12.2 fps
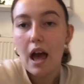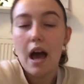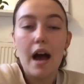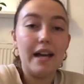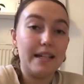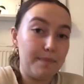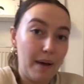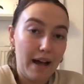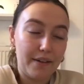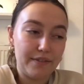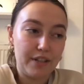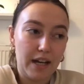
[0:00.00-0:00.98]
I need to pack
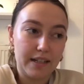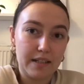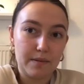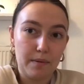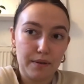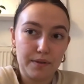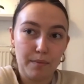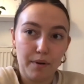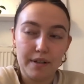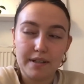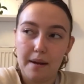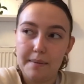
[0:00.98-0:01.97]
for Jax as well. Tomorrow
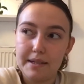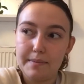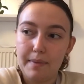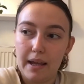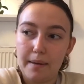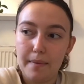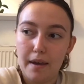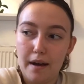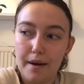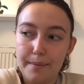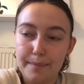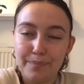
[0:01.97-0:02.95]
he's coming to pick me
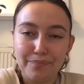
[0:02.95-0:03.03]
up.